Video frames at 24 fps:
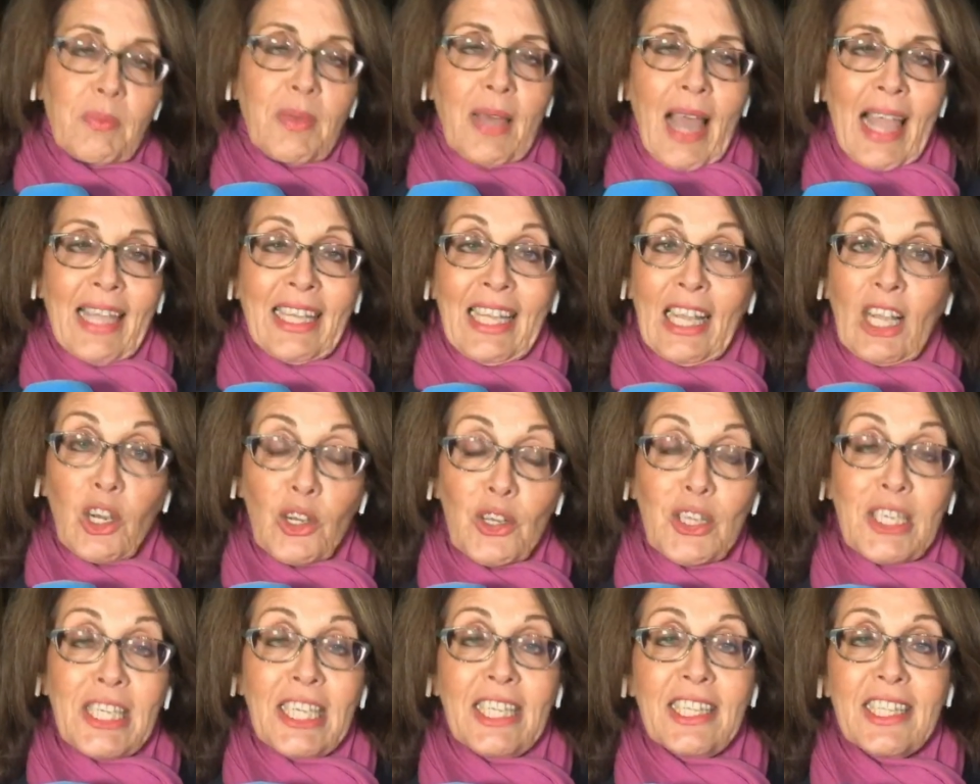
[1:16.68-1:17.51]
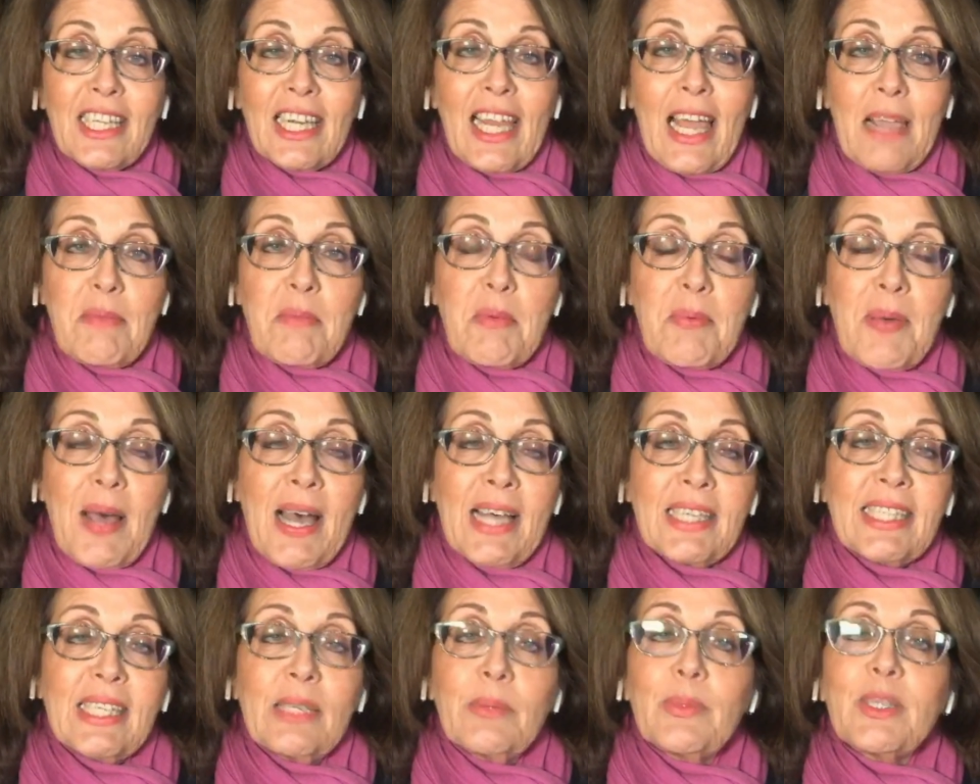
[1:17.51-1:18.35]
including the Labour
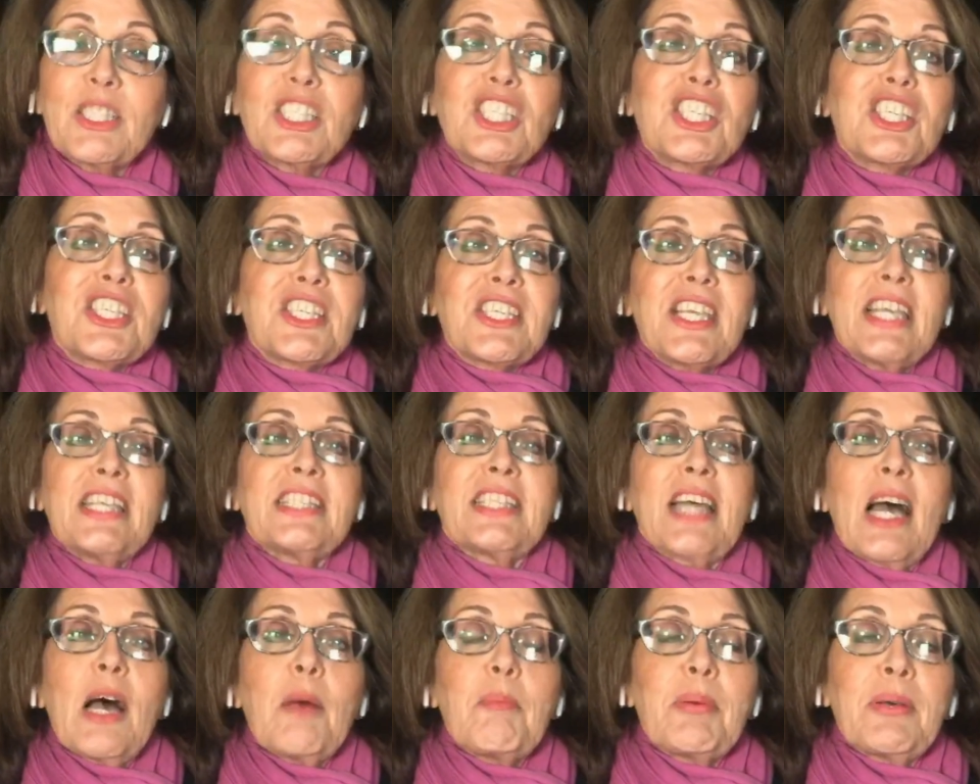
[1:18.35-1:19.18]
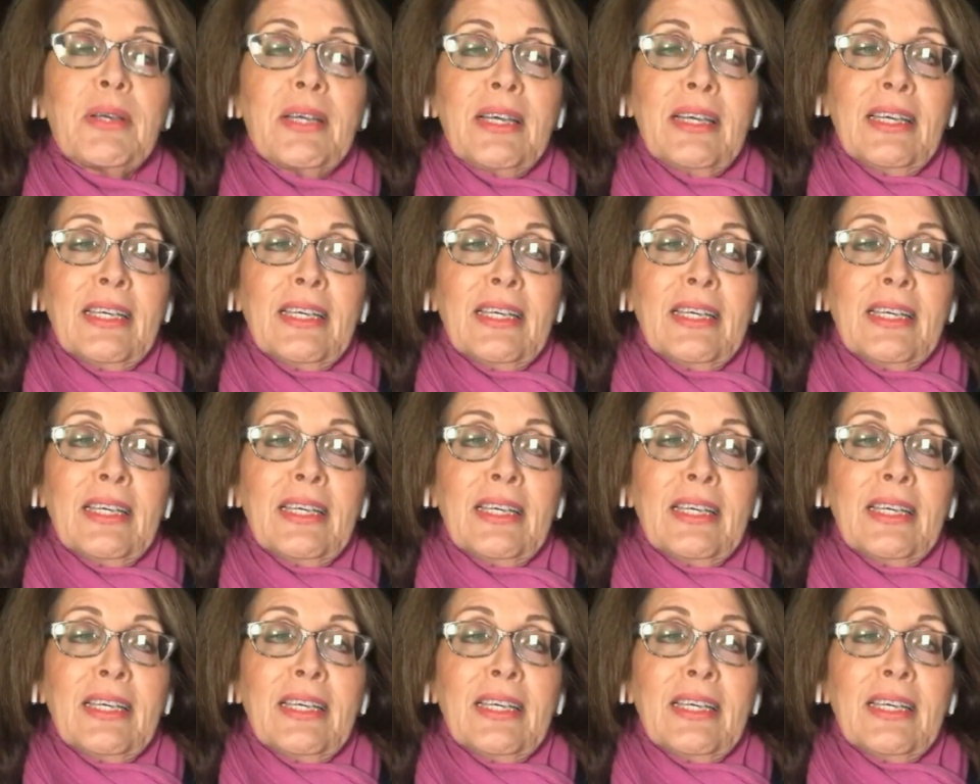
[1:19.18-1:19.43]
Party, which set up,